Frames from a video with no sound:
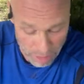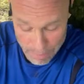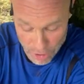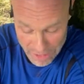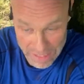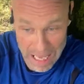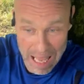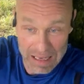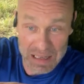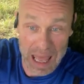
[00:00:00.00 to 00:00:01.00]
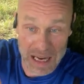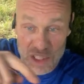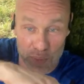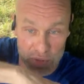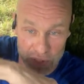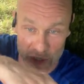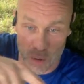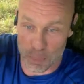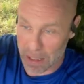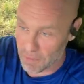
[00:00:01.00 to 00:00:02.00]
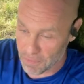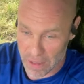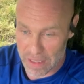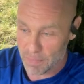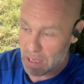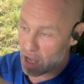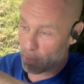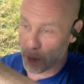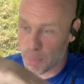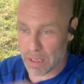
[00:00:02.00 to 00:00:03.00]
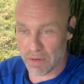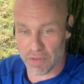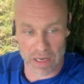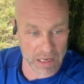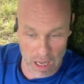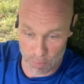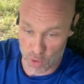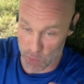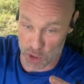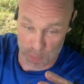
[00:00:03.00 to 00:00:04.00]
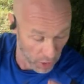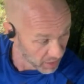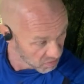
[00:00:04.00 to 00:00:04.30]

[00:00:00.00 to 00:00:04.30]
probably like an X with you know a big inflated column and a big inflated column, so it just be like